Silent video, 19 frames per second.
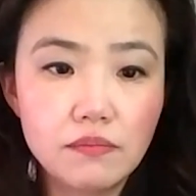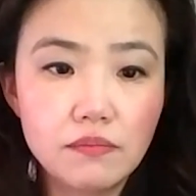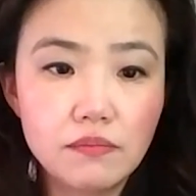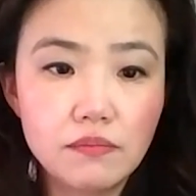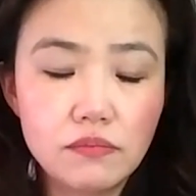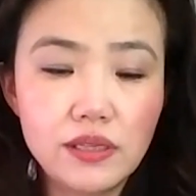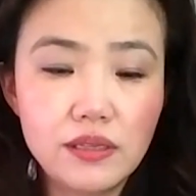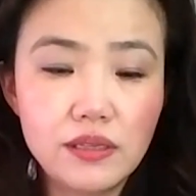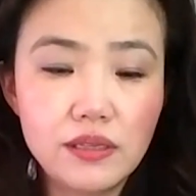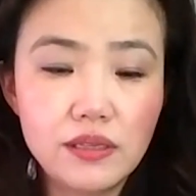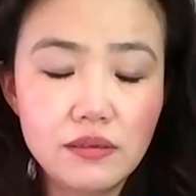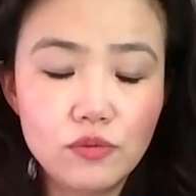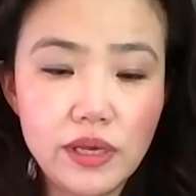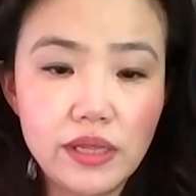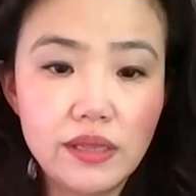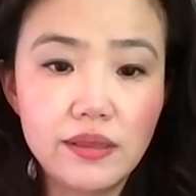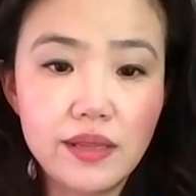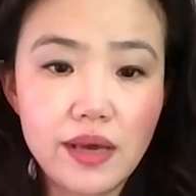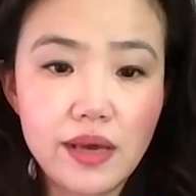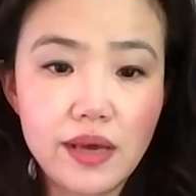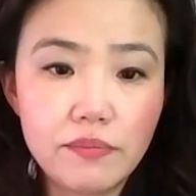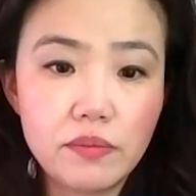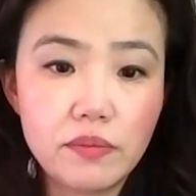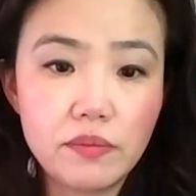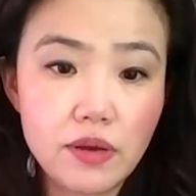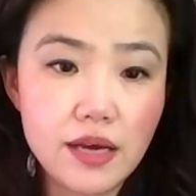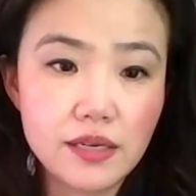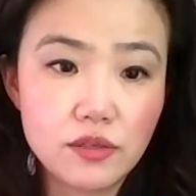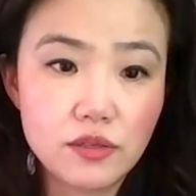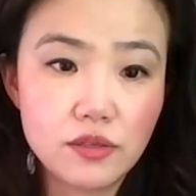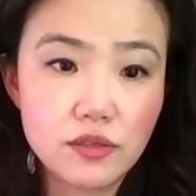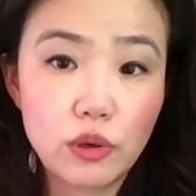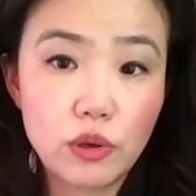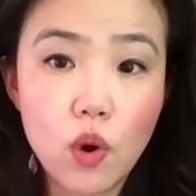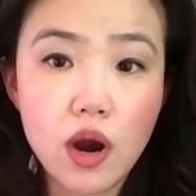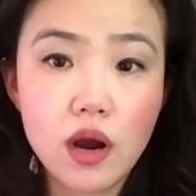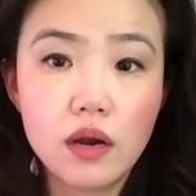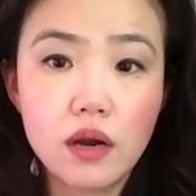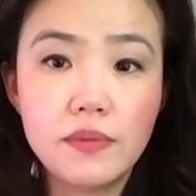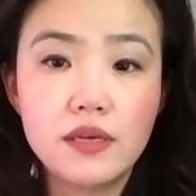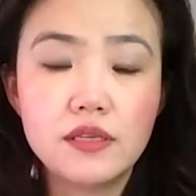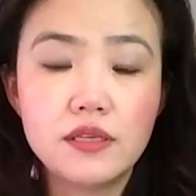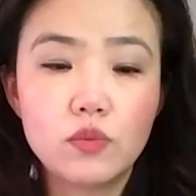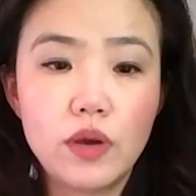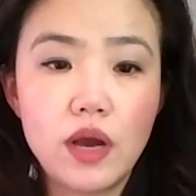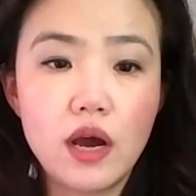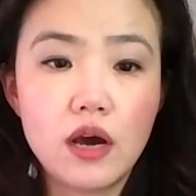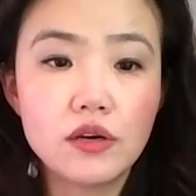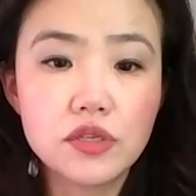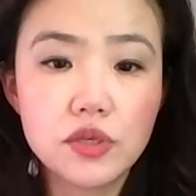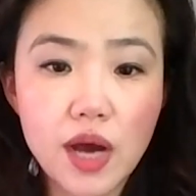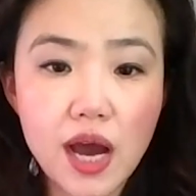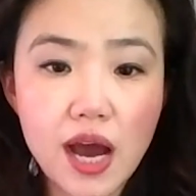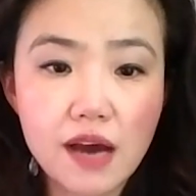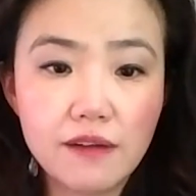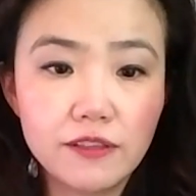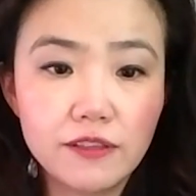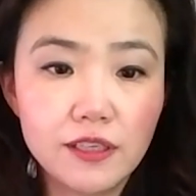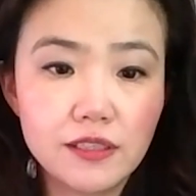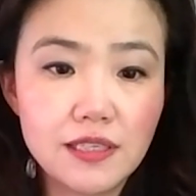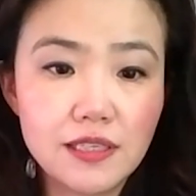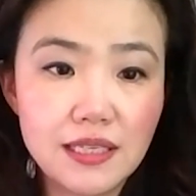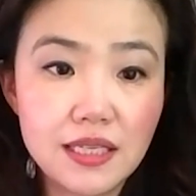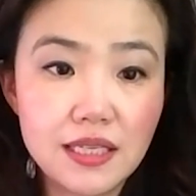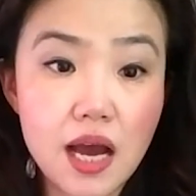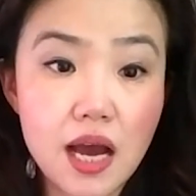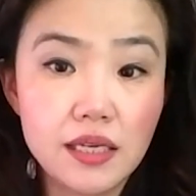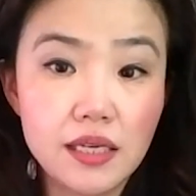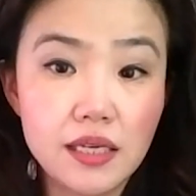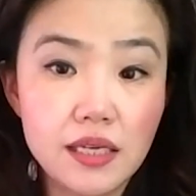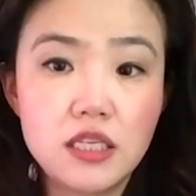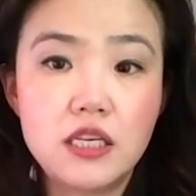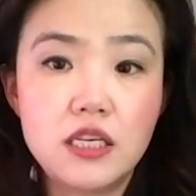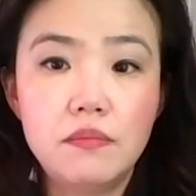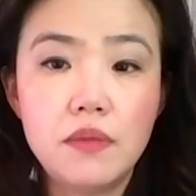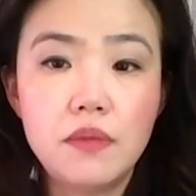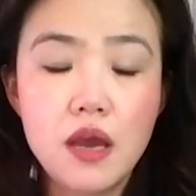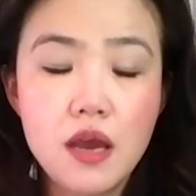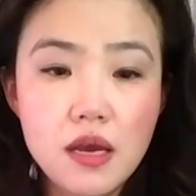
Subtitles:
been as requirements, we also have the design team.